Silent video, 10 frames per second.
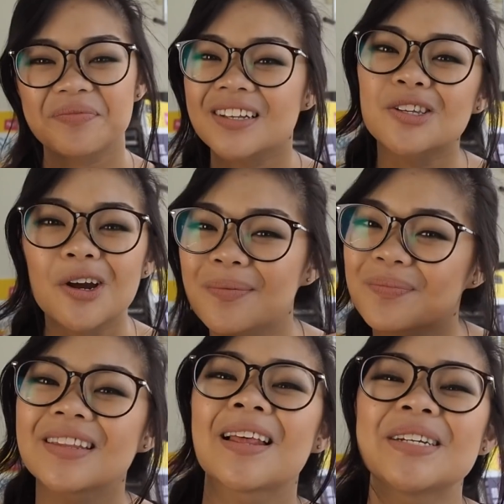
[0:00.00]
So
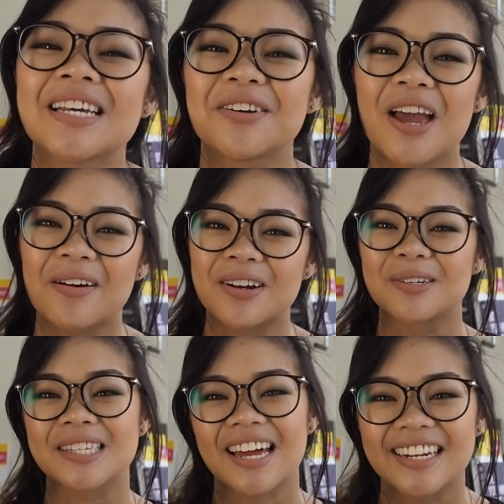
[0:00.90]
let me tell you how it all
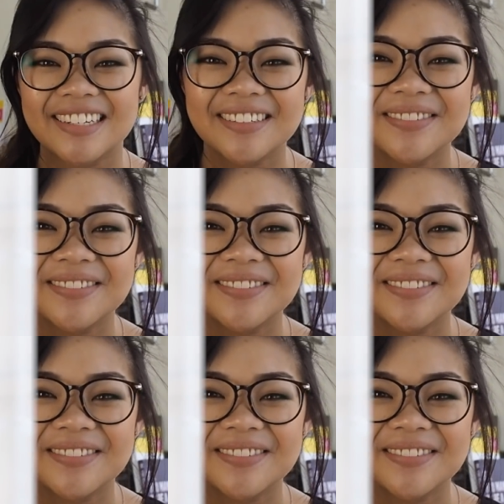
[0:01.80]
started.